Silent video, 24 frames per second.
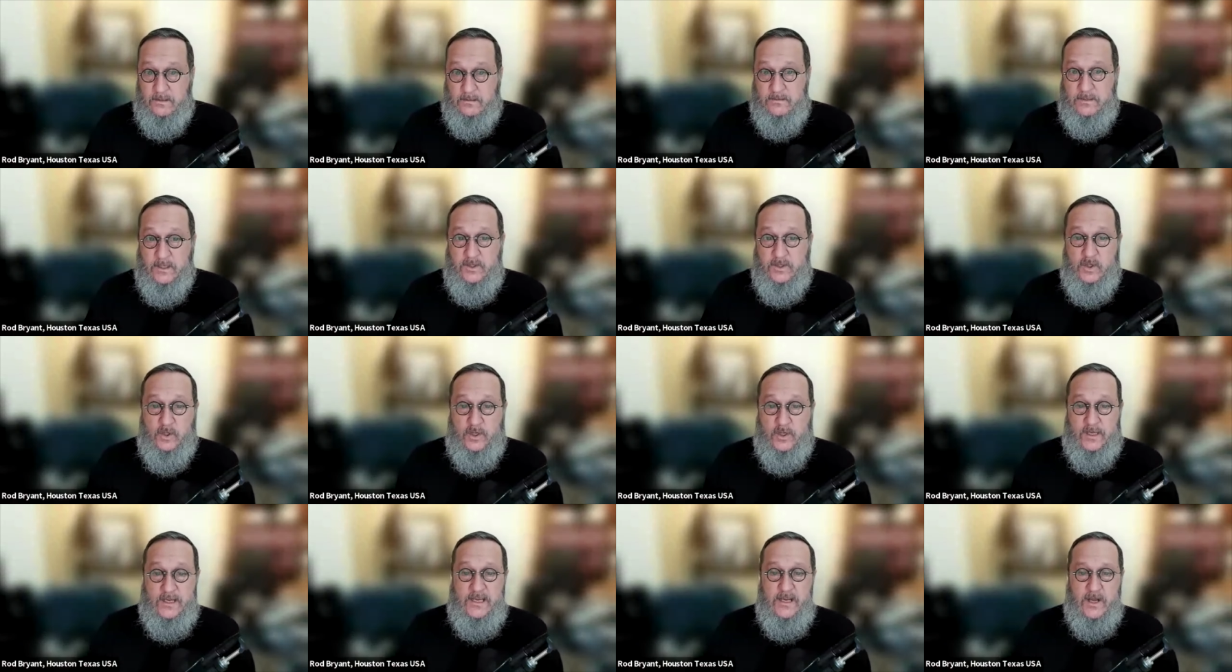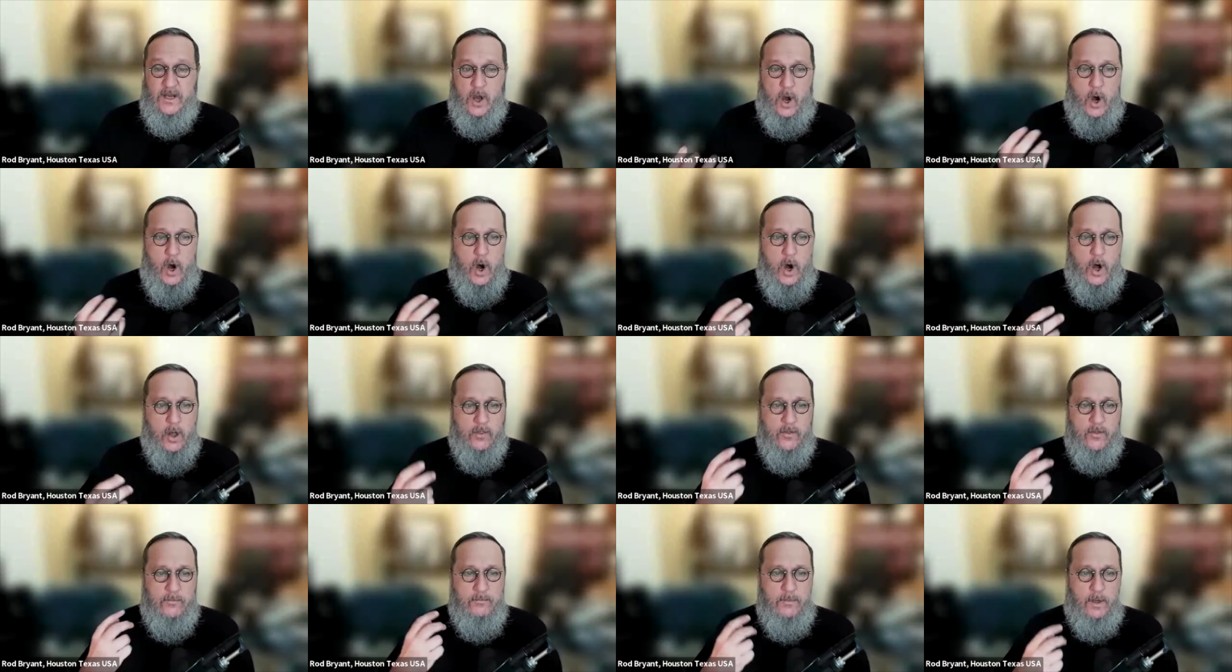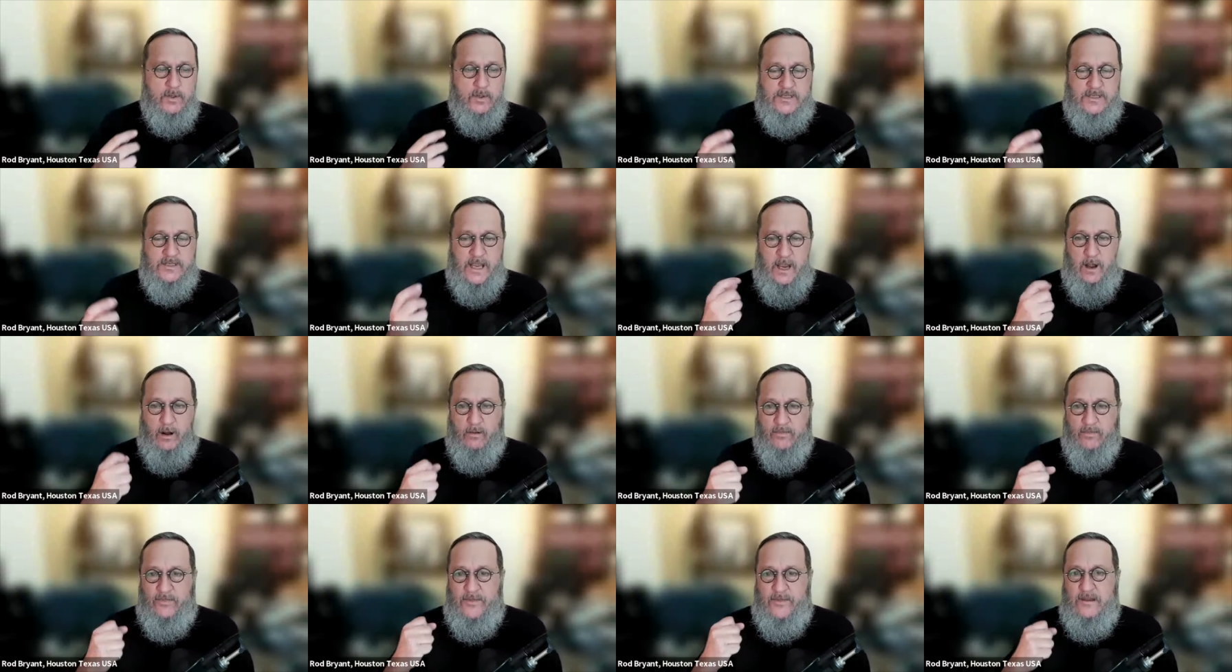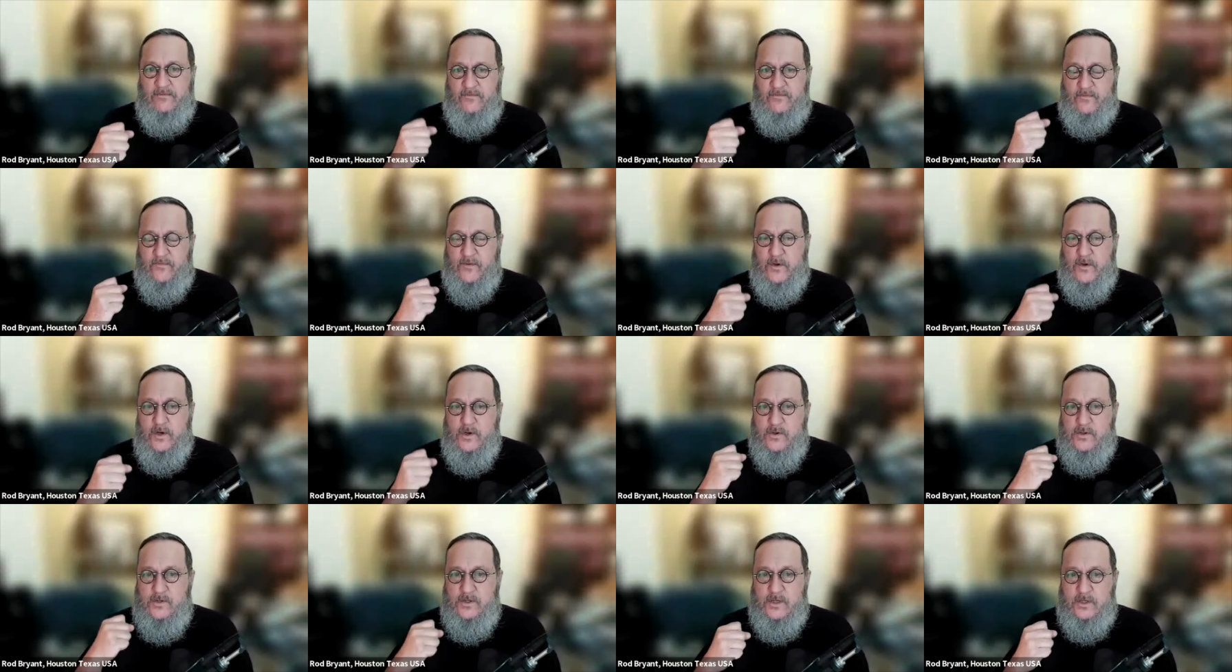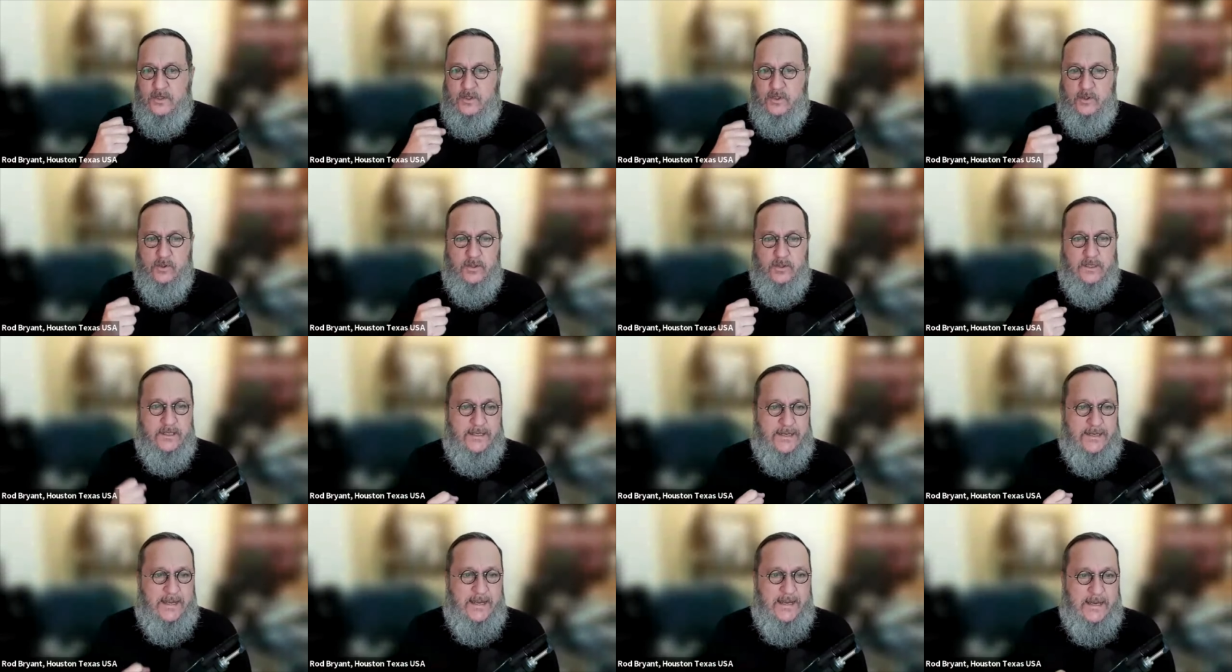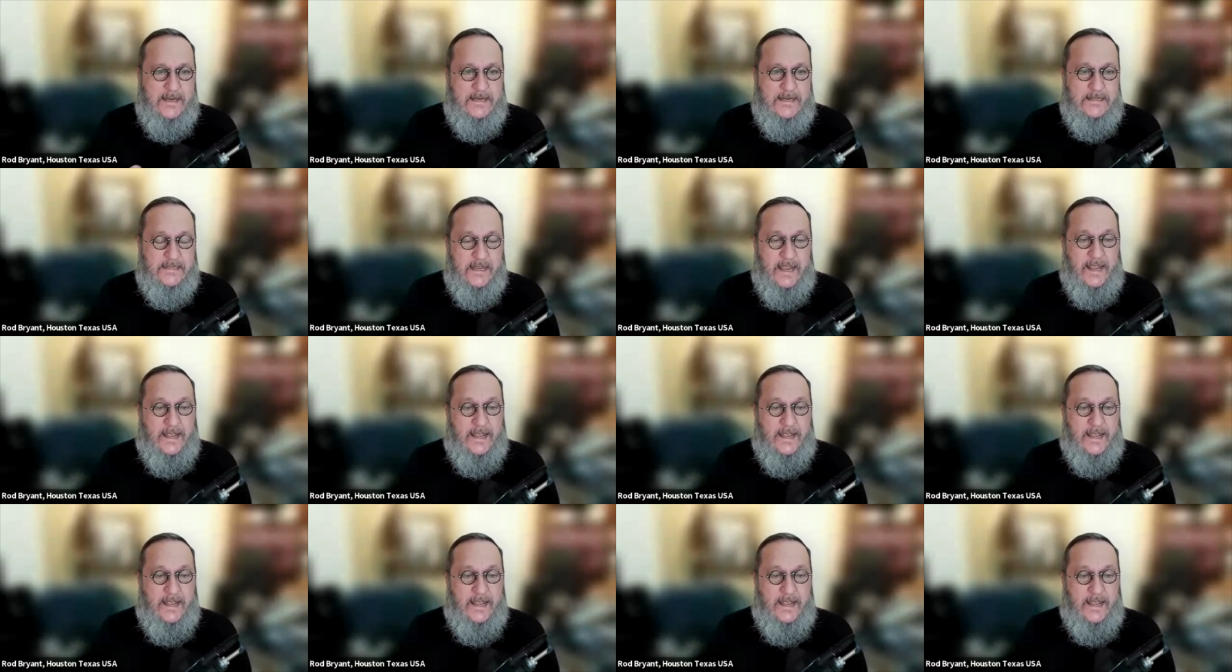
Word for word: that you can eat all the most healthy food that you could eat